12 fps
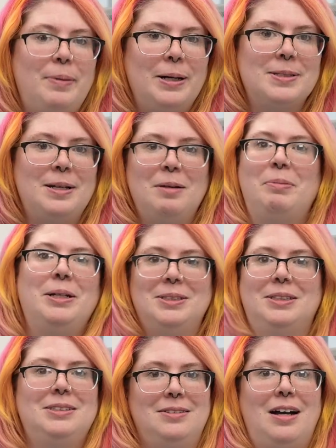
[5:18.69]
bugs on
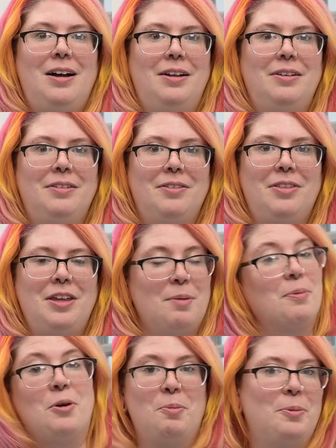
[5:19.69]
because it's not the
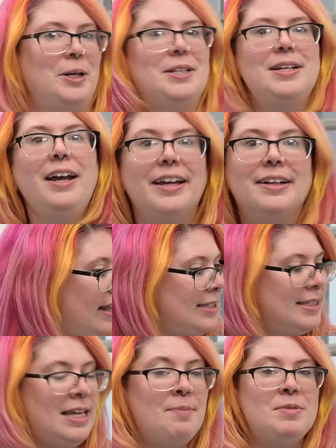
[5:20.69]
appropriate diet.
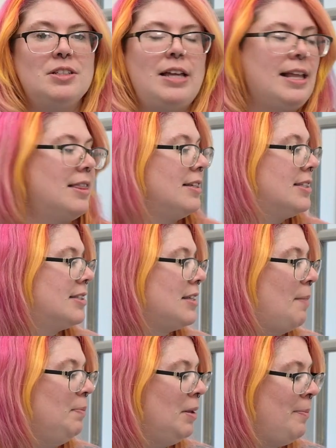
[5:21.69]
It seemed like the
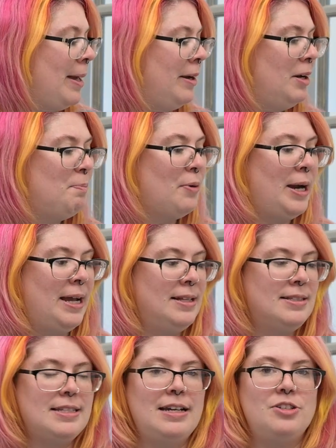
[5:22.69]
supplemented
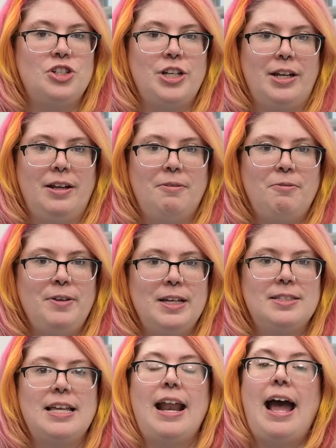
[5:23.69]
brands and chicken
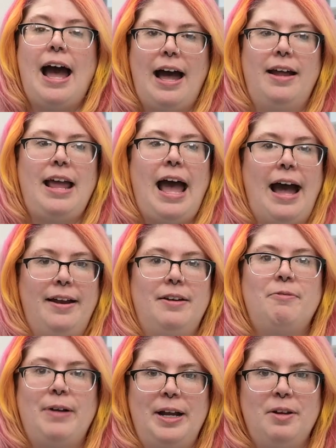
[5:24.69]
feeds that had
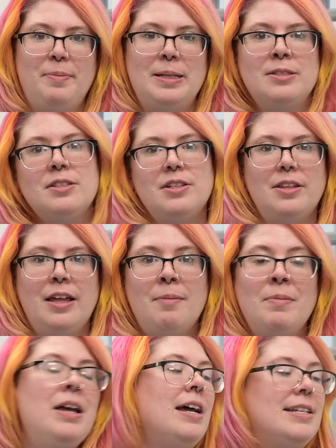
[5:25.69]
added vitamins to
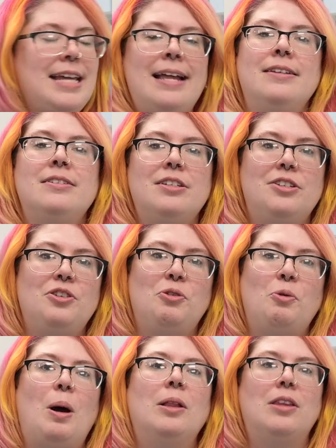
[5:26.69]
them tend to
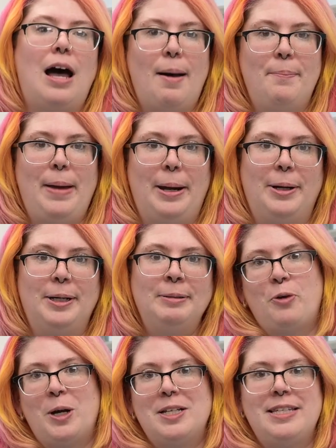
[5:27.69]
do a lot better.
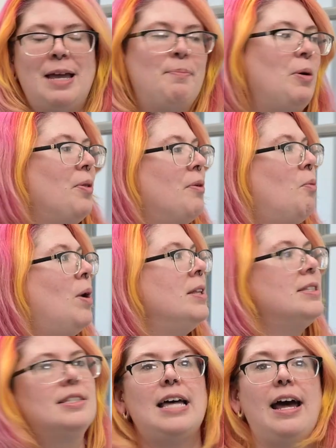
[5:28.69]
For example, the
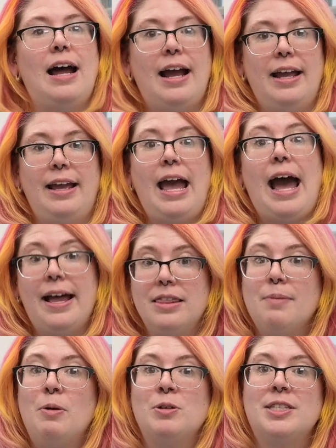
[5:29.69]
ones that I
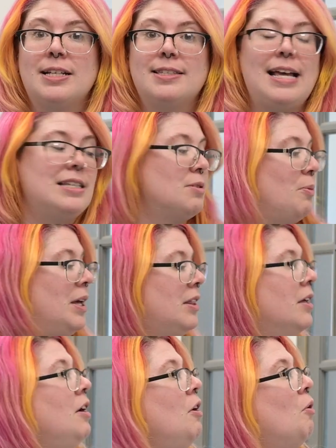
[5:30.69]
had the most success with
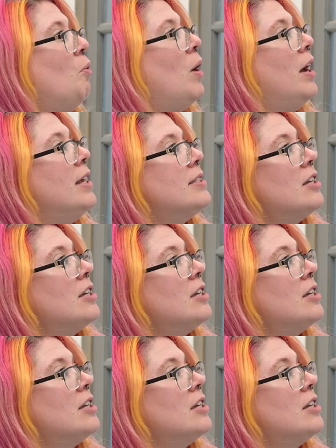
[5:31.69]
was